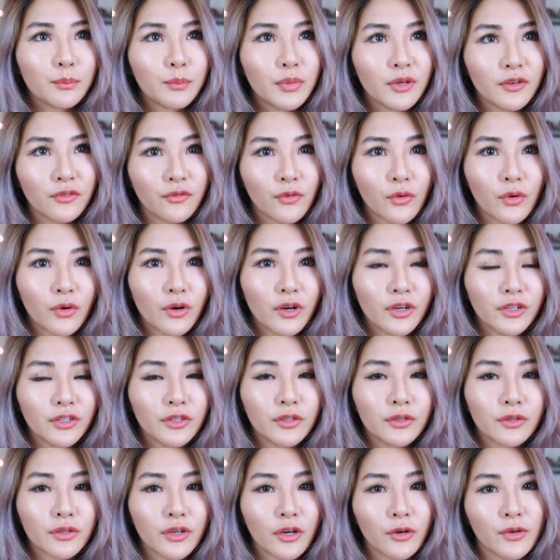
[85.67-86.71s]
before
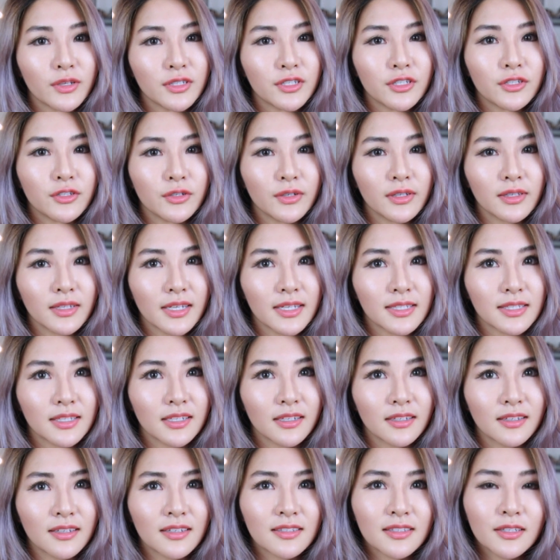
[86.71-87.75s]
you go into doing
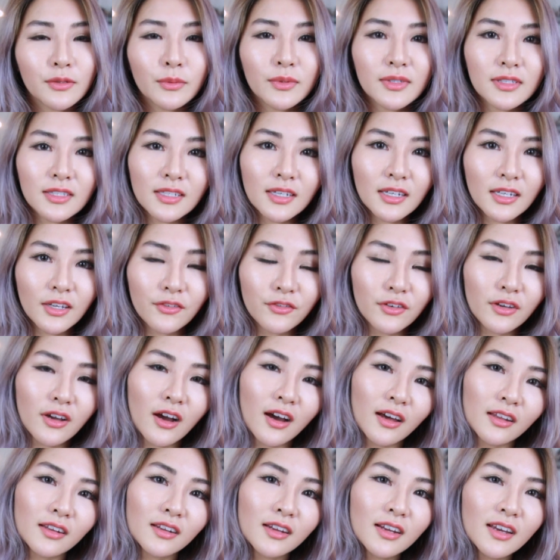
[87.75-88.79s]
LASIK, because it would suck if you
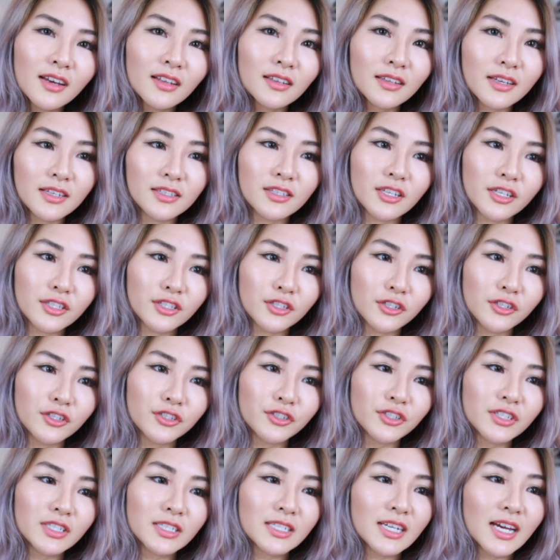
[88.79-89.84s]
got LASIK
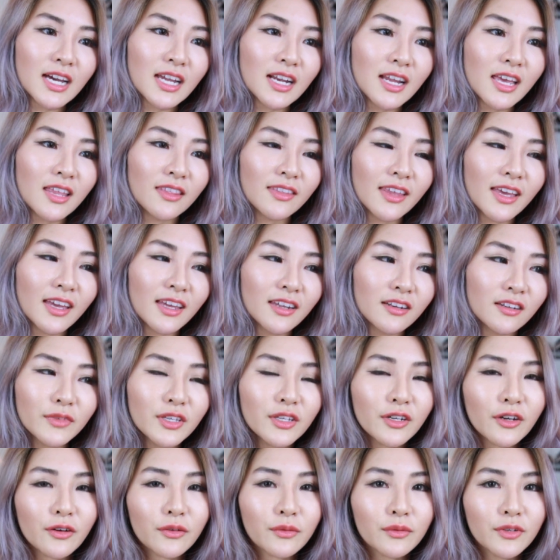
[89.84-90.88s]
surgery done and then,
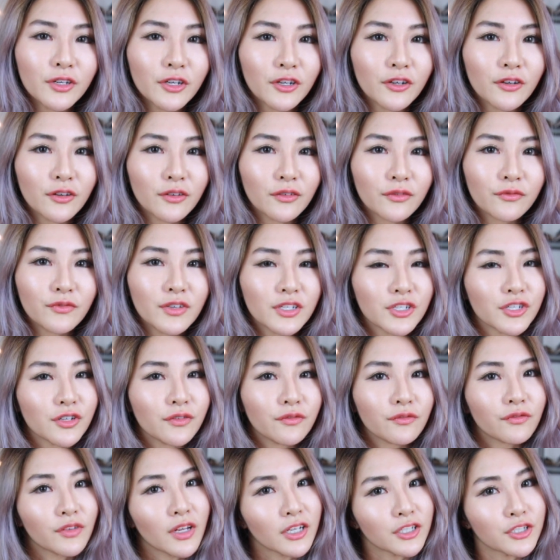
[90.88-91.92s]
your
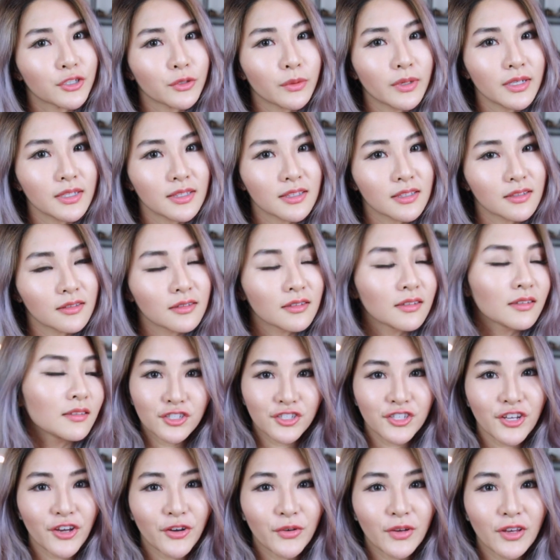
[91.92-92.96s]
vision fluctuates.
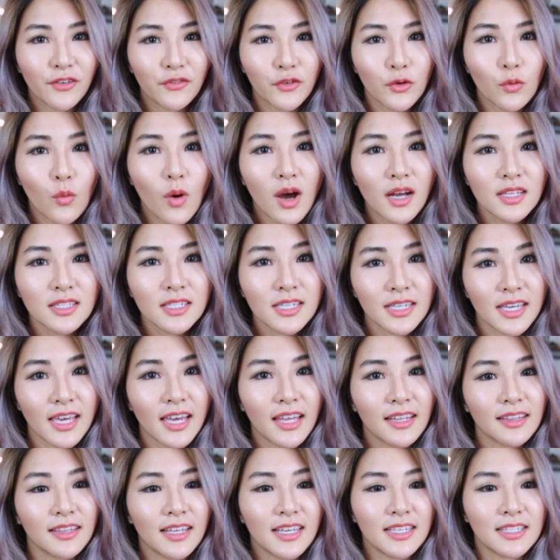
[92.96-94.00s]
So if you want to
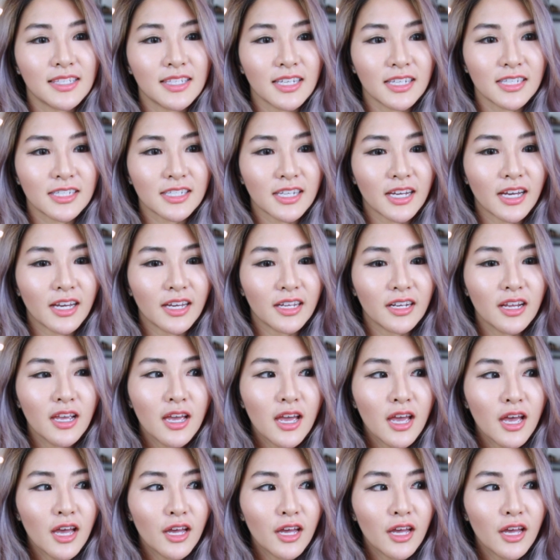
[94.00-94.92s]
get LASIK done,